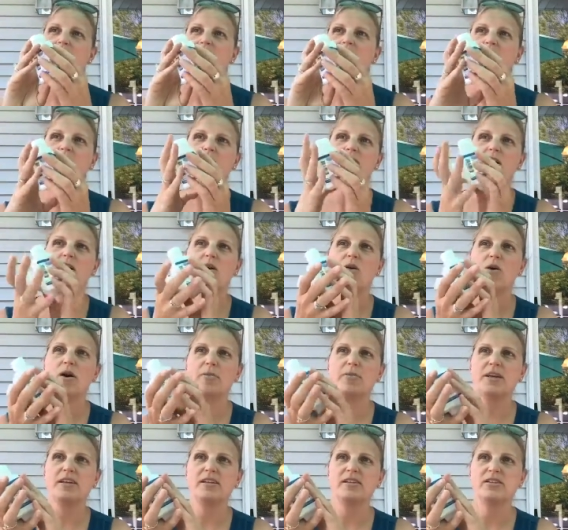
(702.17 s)
I don't know, I
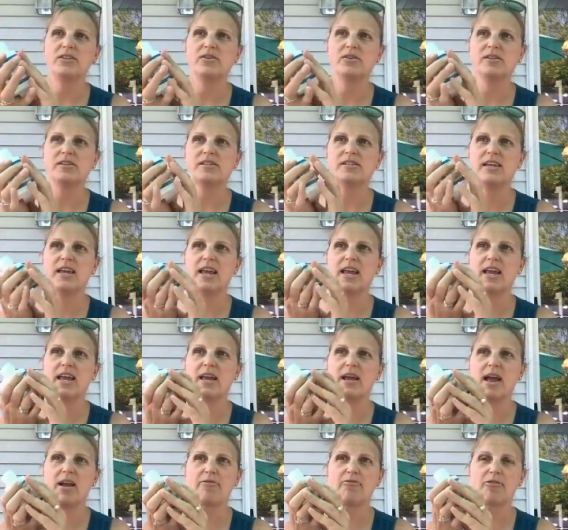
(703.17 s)
mean, you can
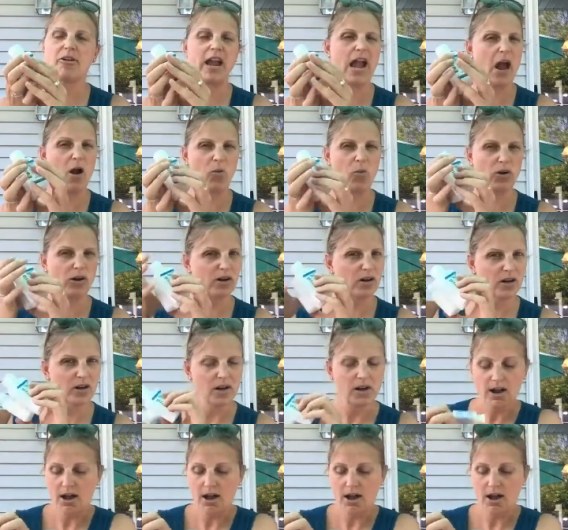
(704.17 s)
say every hour,